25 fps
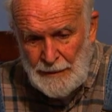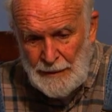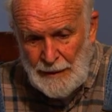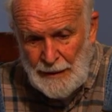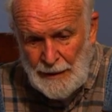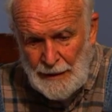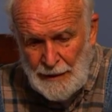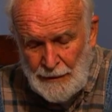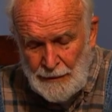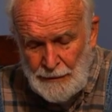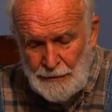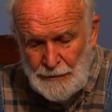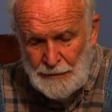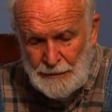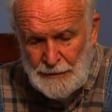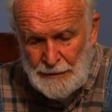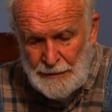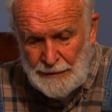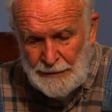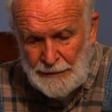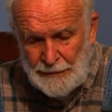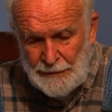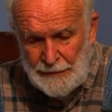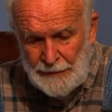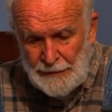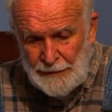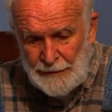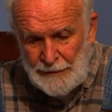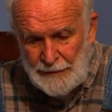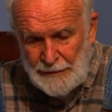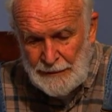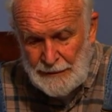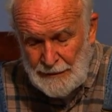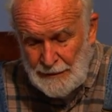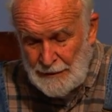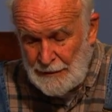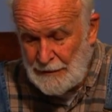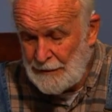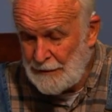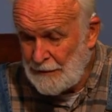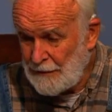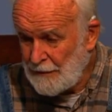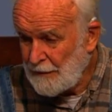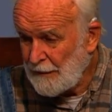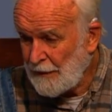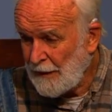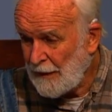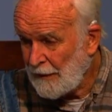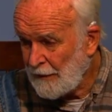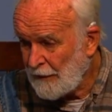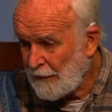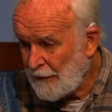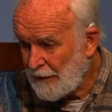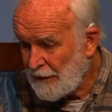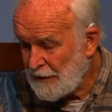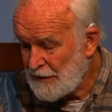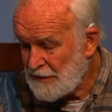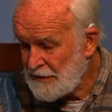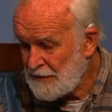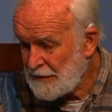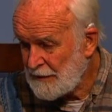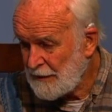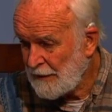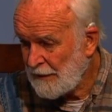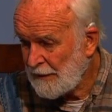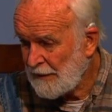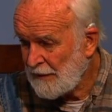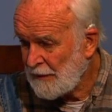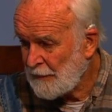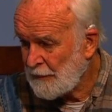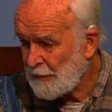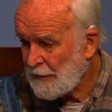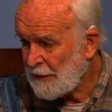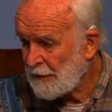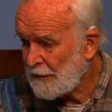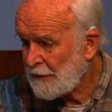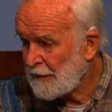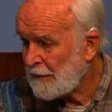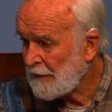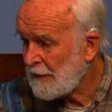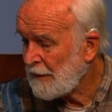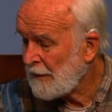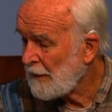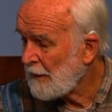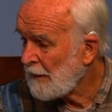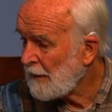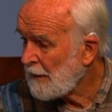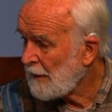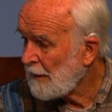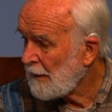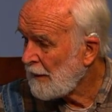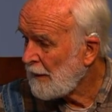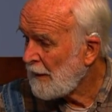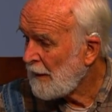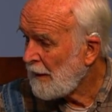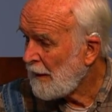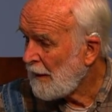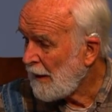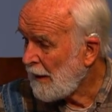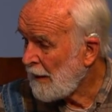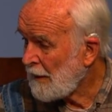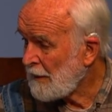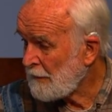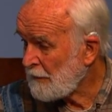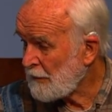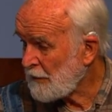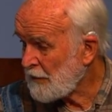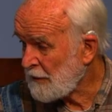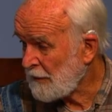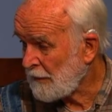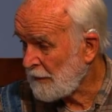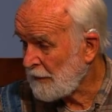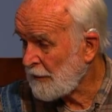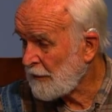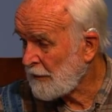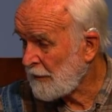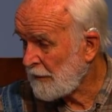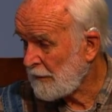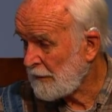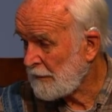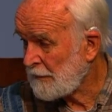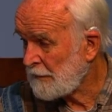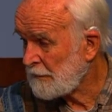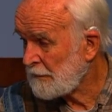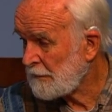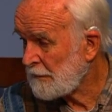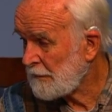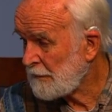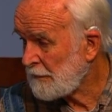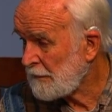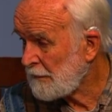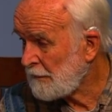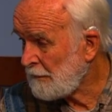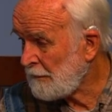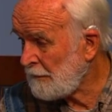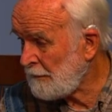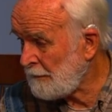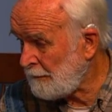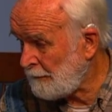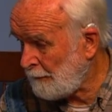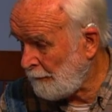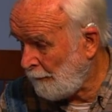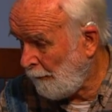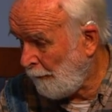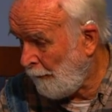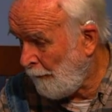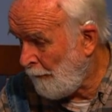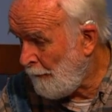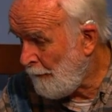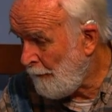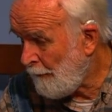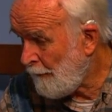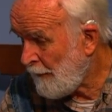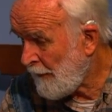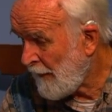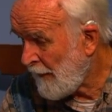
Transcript: How could God allow this to happen? And it was also, when